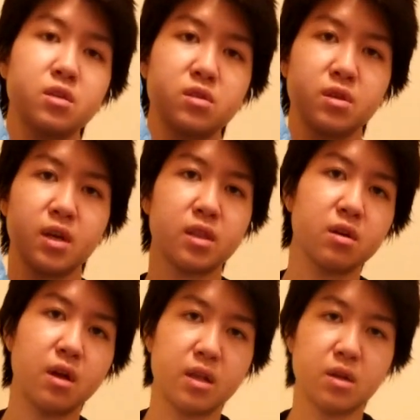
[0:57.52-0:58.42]

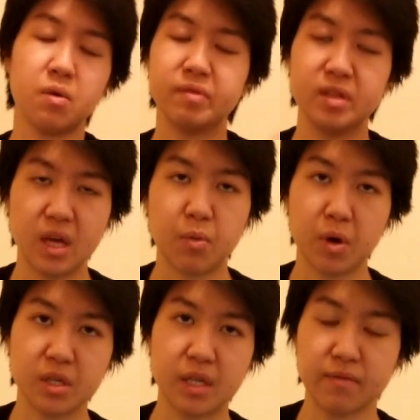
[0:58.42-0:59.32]
together, and hopefully that
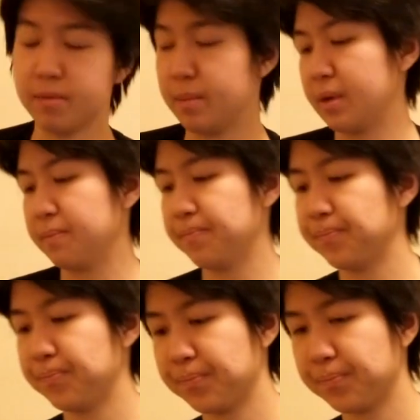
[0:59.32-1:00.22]
works out for me.
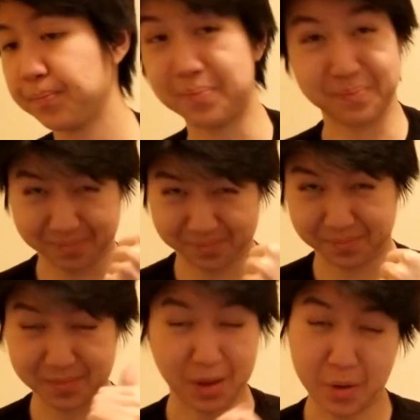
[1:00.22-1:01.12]

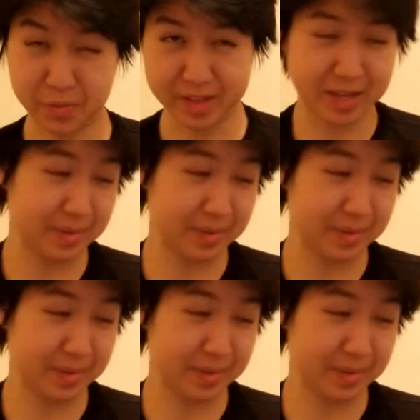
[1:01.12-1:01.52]
Hopefully